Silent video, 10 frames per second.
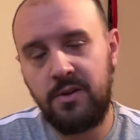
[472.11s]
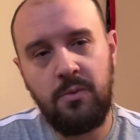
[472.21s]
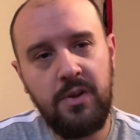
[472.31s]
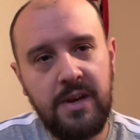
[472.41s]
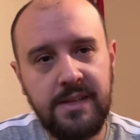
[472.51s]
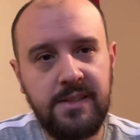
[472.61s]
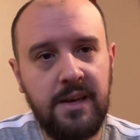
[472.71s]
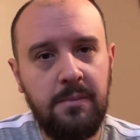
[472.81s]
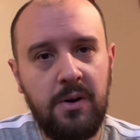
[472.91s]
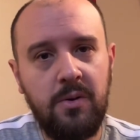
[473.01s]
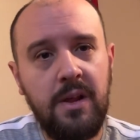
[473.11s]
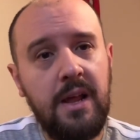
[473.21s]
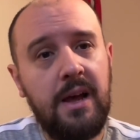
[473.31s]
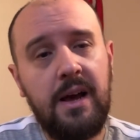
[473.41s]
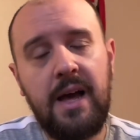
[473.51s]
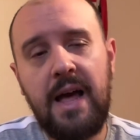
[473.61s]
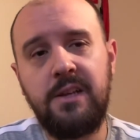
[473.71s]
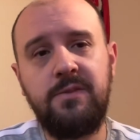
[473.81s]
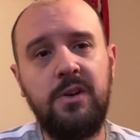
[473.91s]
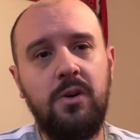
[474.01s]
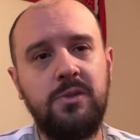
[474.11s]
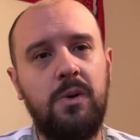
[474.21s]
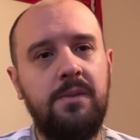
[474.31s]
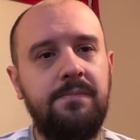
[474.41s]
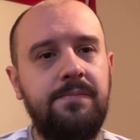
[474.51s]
to know what you guys think about Alex Vigo as well.